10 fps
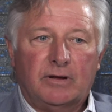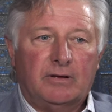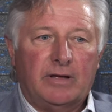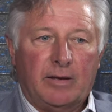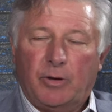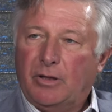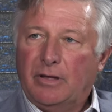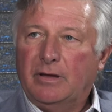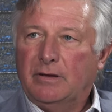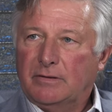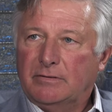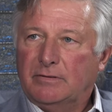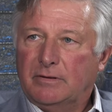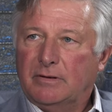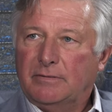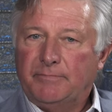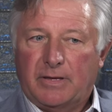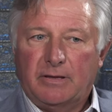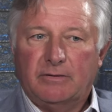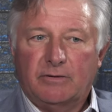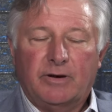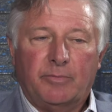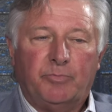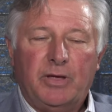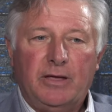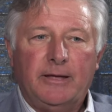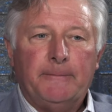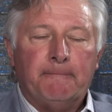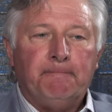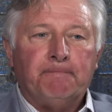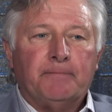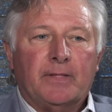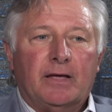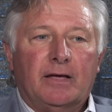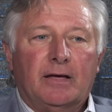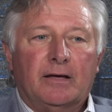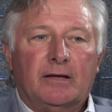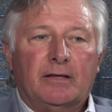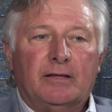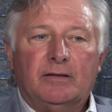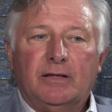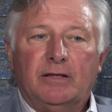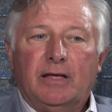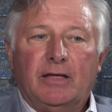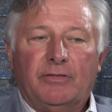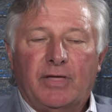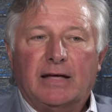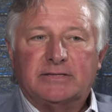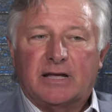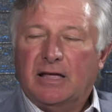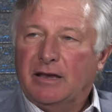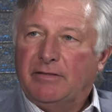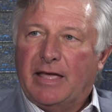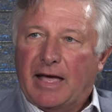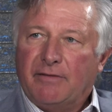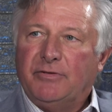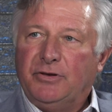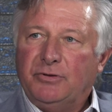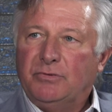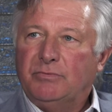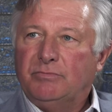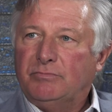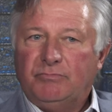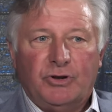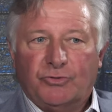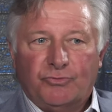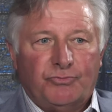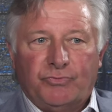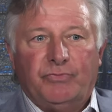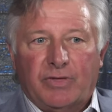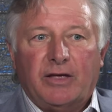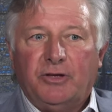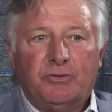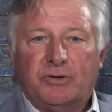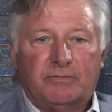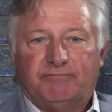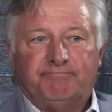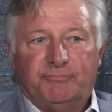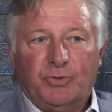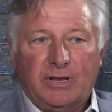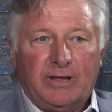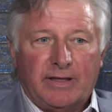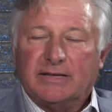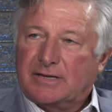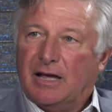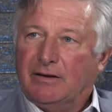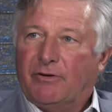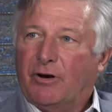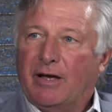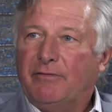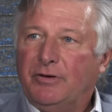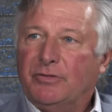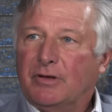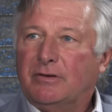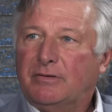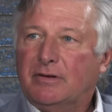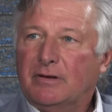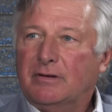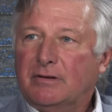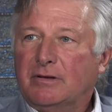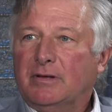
uh, MLA and um, and our MP, uh, and that's kind of the avenue you know that you really that's kind of our avenue that uh,